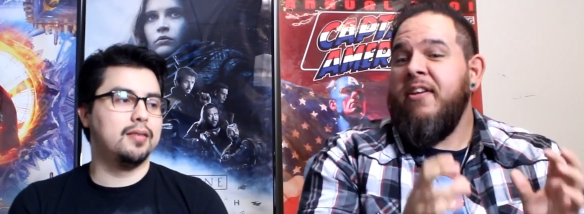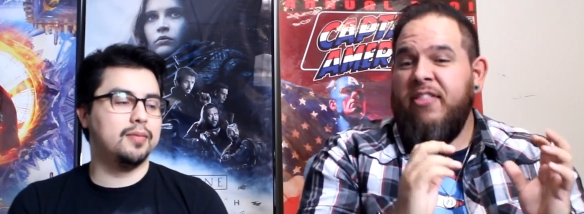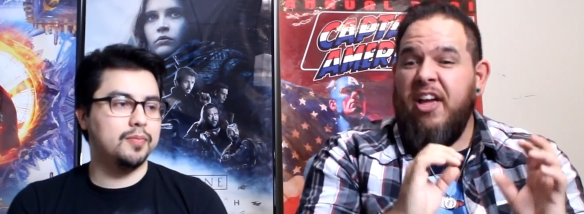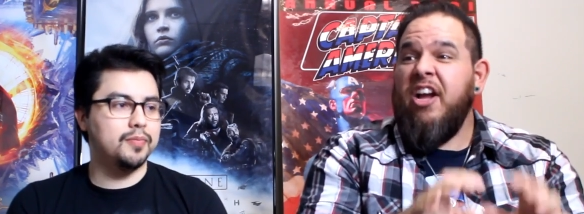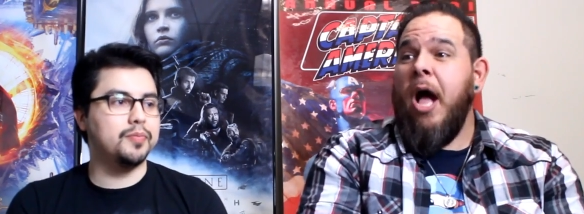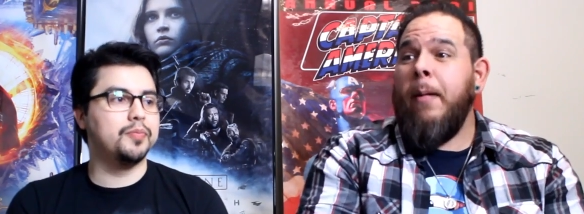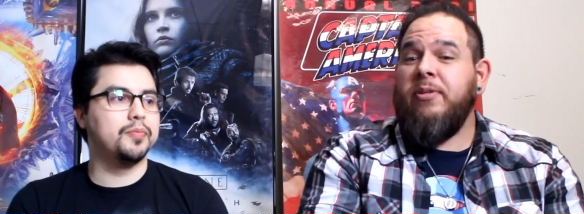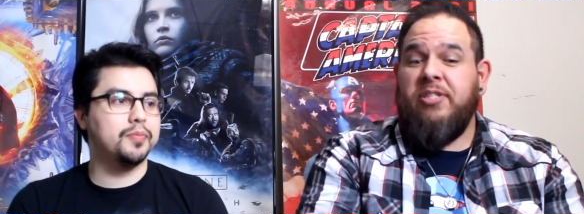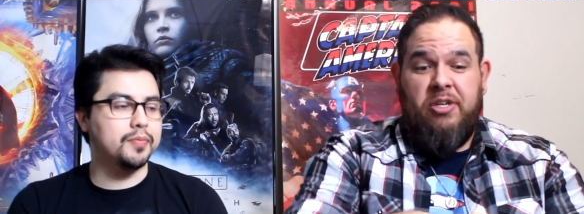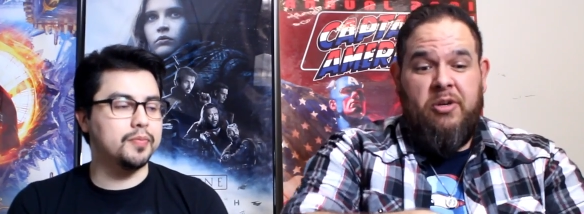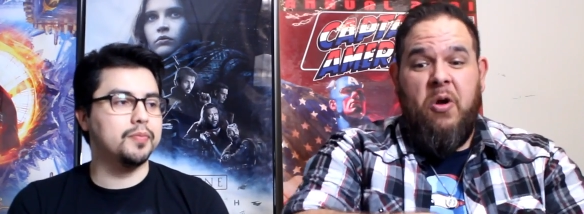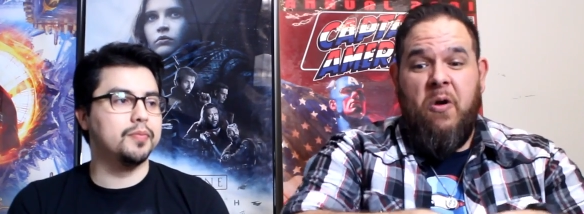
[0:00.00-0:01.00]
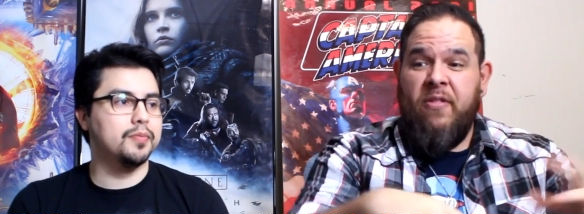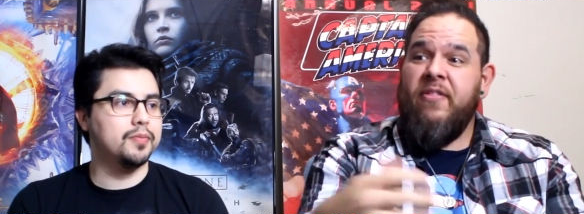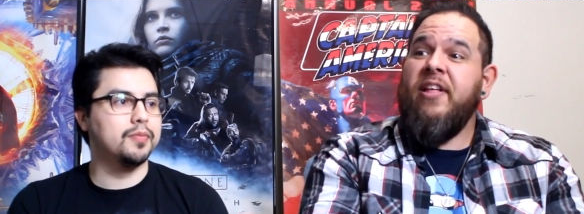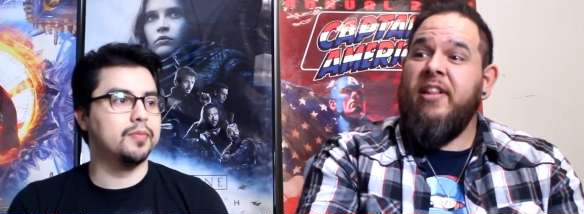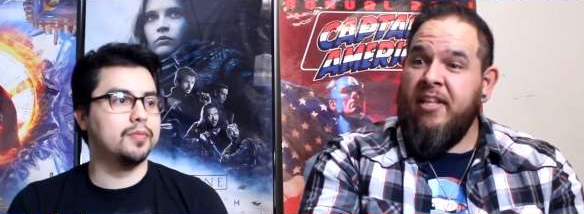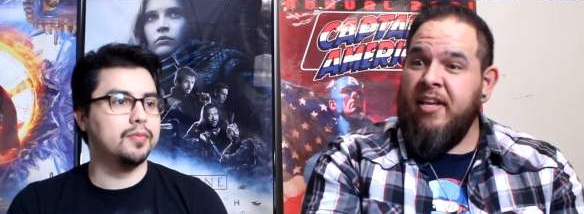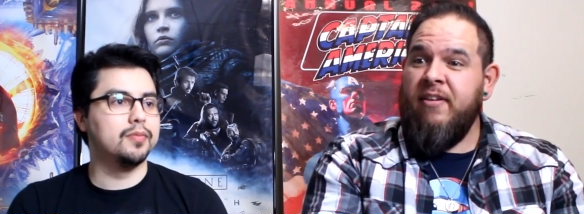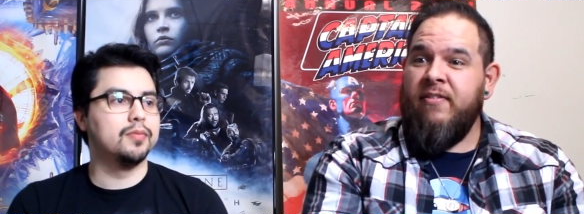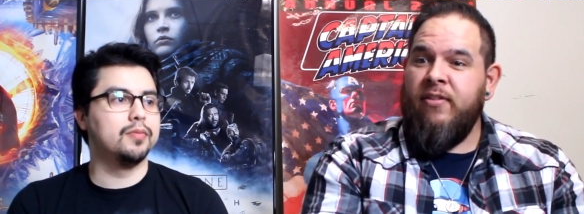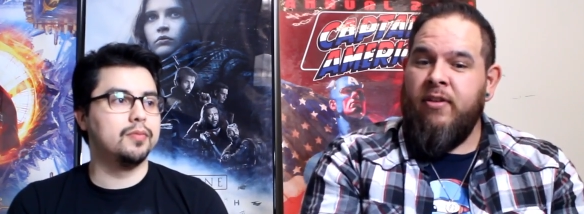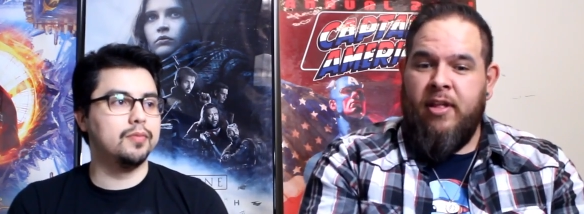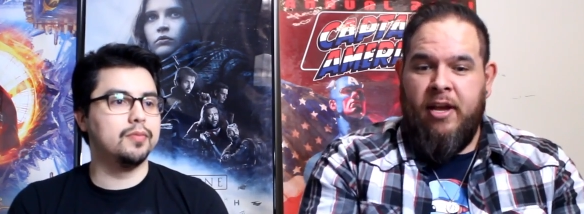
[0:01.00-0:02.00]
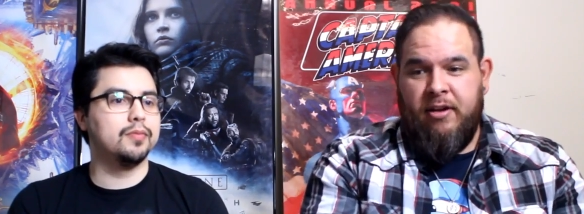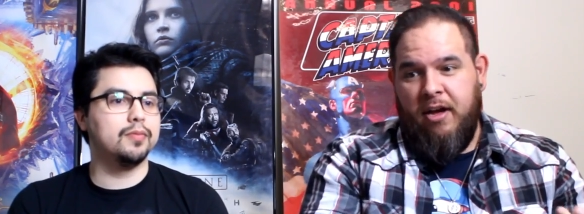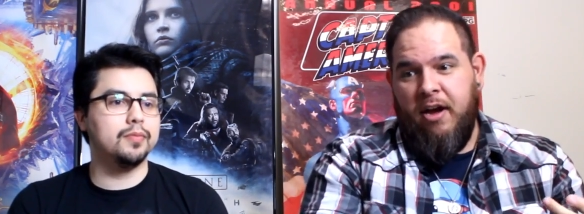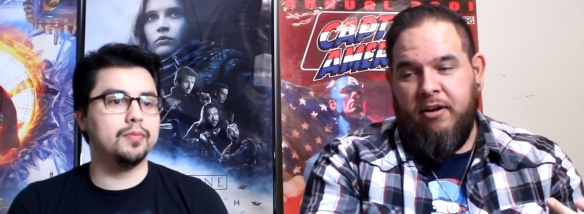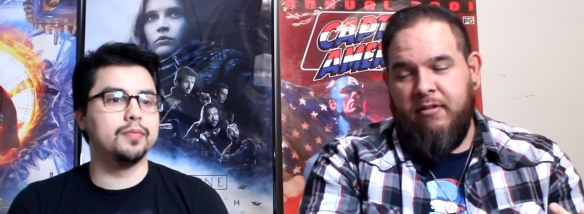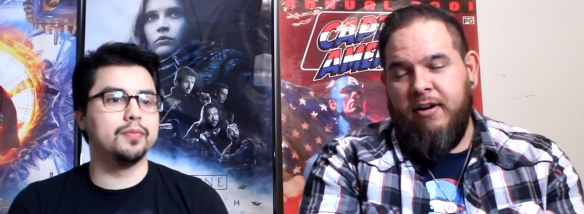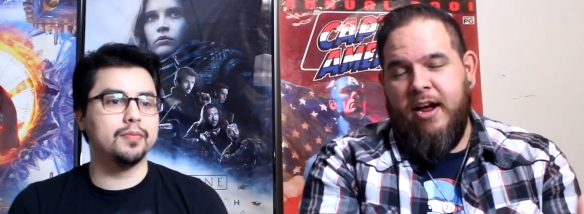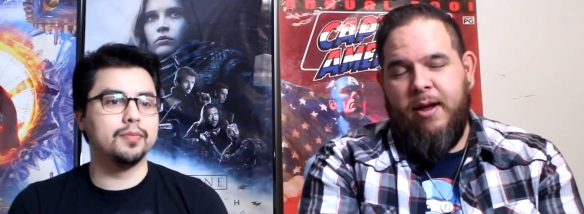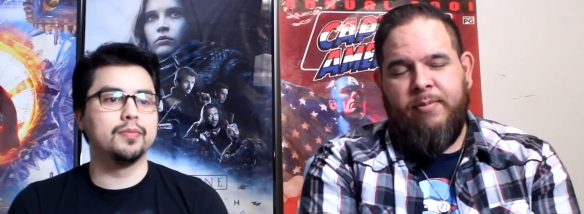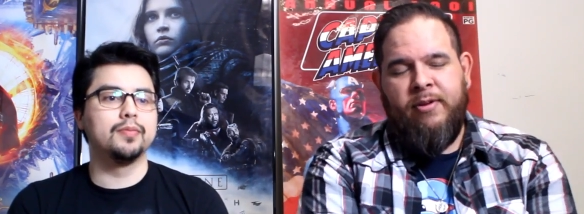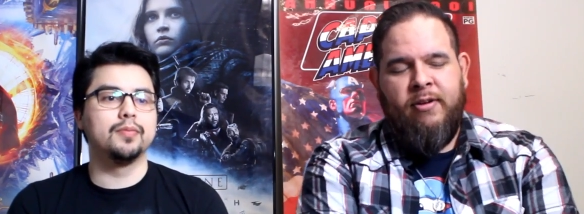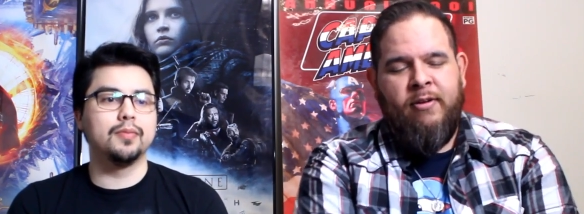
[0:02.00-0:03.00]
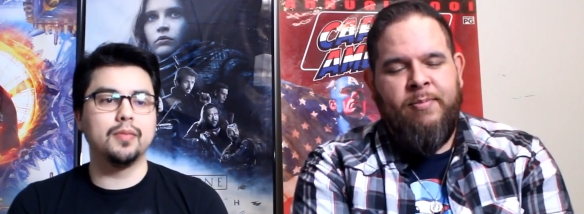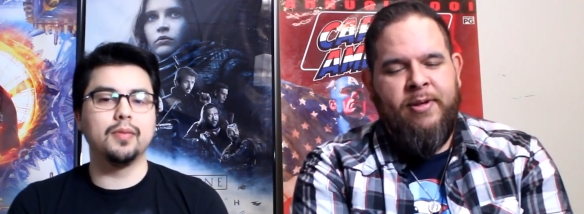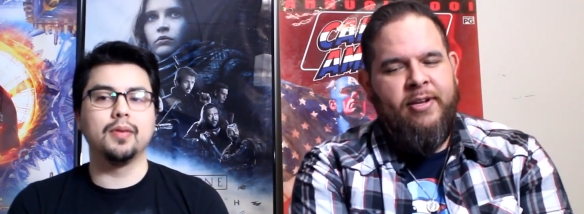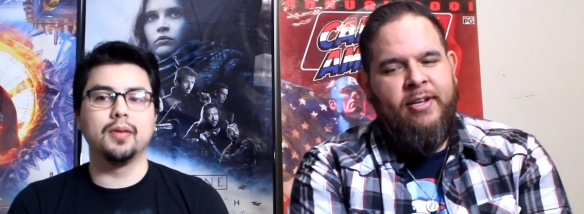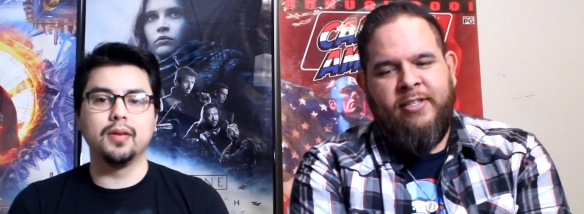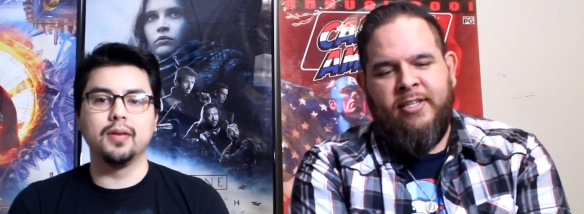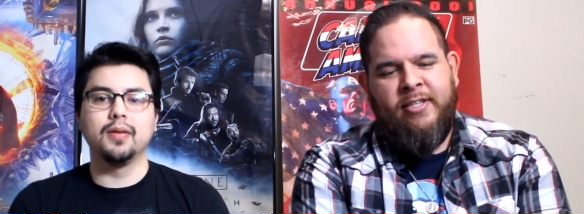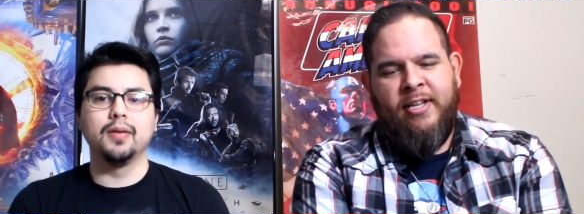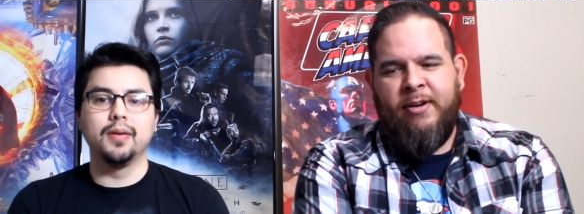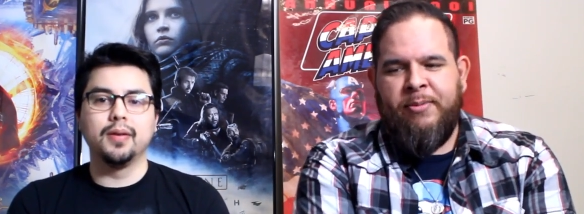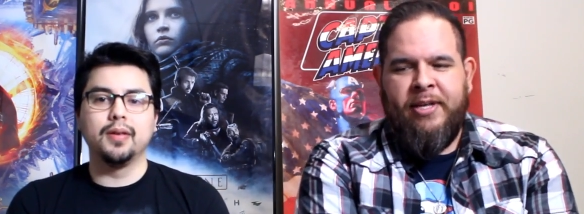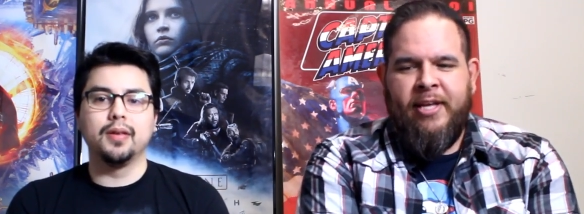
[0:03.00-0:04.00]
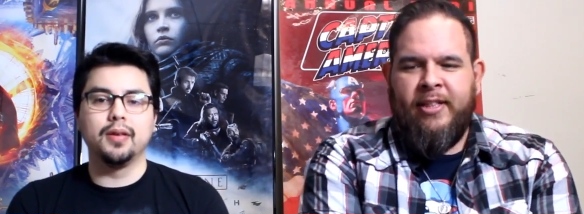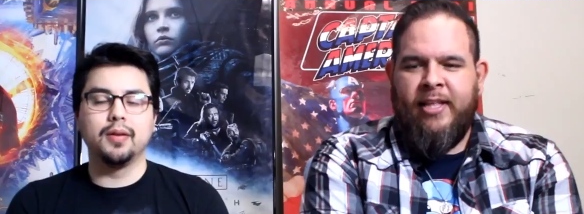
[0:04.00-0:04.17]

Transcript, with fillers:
Speaker 1: They accomplish their goal and they leave, and they're like, "Oh crap," But they didn't even get